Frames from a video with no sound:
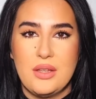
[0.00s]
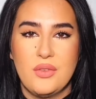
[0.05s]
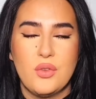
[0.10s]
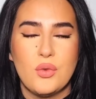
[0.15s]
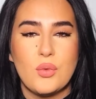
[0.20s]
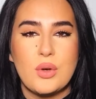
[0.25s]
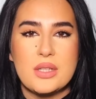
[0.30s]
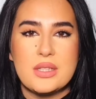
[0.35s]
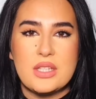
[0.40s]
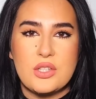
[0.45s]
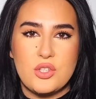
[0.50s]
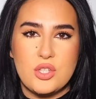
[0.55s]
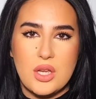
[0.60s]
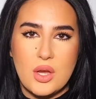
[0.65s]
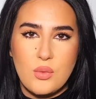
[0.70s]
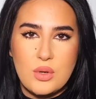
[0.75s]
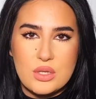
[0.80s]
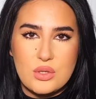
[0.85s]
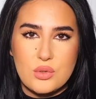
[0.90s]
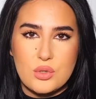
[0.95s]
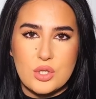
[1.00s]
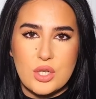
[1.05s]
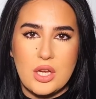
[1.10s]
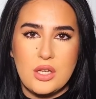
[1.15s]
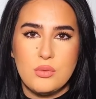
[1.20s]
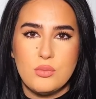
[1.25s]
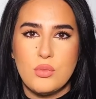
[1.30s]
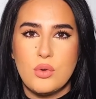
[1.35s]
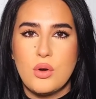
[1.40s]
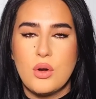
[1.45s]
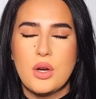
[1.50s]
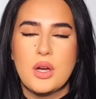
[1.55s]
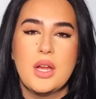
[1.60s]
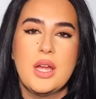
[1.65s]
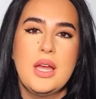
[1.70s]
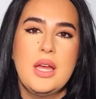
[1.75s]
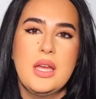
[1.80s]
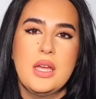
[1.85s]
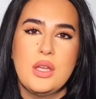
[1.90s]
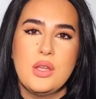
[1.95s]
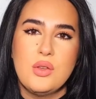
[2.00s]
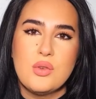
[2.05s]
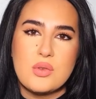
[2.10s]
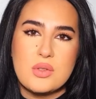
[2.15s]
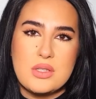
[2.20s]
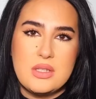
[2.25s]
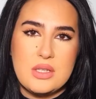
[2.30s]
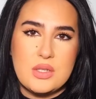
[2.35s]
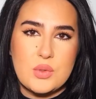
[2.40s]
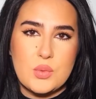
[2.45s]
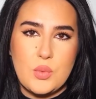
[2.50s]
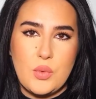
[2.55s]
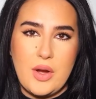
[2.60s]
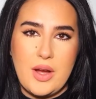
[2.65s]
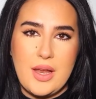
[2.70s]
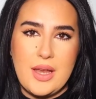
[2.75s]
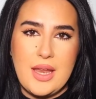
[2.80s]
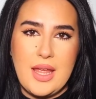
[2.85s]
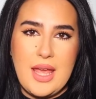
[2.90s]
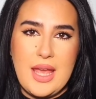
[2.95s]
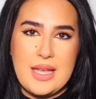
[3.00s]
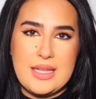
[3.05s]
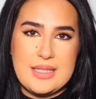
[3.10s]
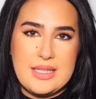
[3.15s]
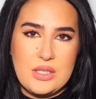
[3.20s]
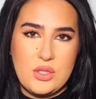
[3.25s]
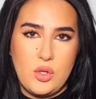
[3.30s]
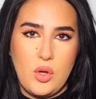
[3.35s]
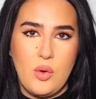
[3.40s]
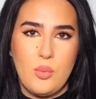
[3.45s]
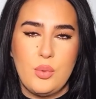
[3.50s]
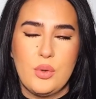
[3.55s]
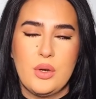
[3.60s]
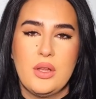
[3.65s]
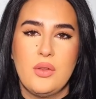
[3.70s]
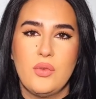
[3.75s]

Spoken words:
If you want the cherry to shine more, use this one as a topper.